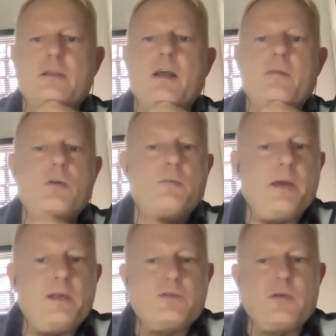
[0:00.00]
like what
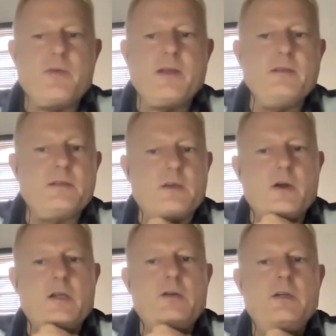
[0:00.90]
major events are
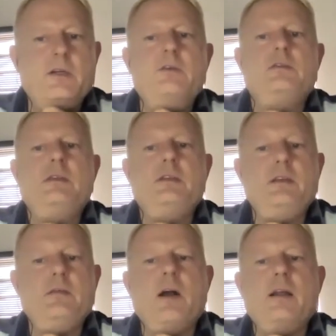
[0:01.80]
going on in your
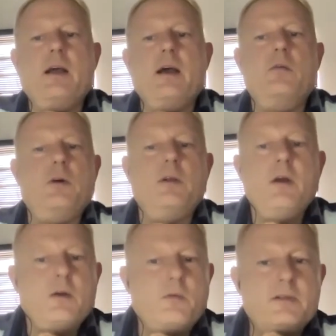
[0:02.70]
city right now,
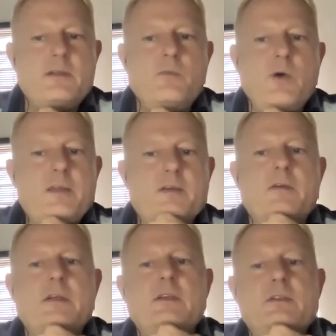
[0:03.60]
what is the
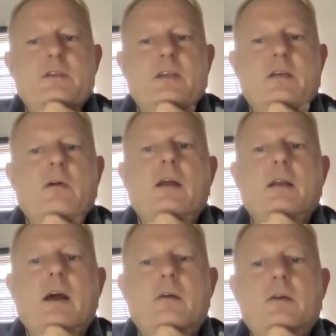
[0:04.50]
weather in your city right
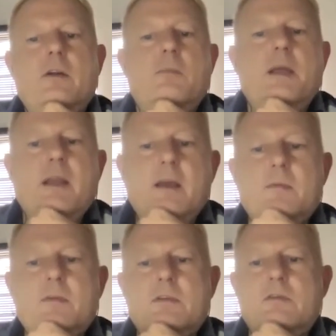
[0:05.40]
now, being
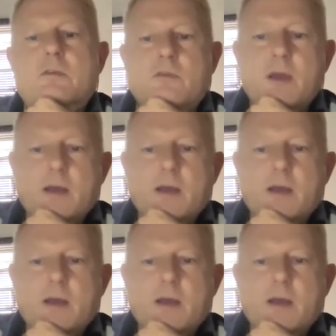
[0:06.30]
able to sort of